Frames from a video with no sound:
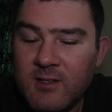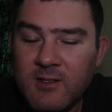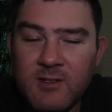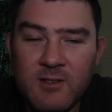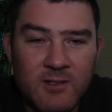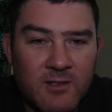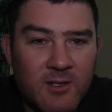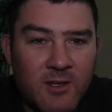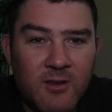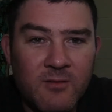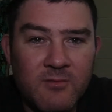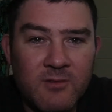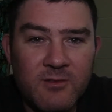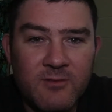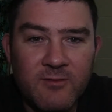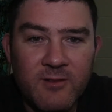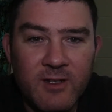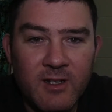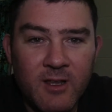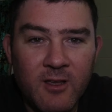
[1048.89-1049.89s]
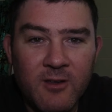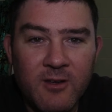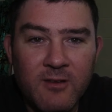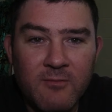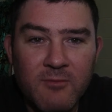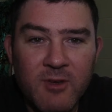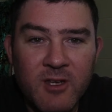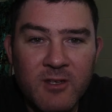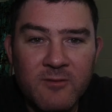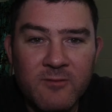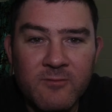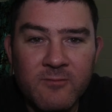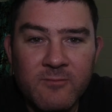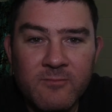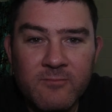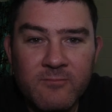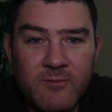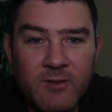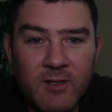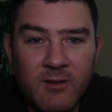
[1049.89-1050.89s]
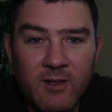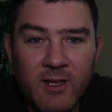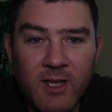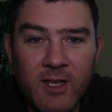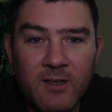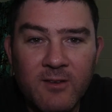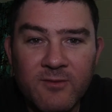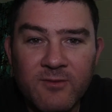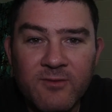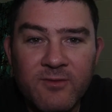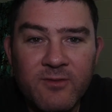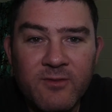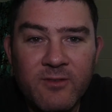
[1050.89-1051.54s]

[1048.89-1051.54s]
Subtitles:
Just open your reloading manual. They'll have,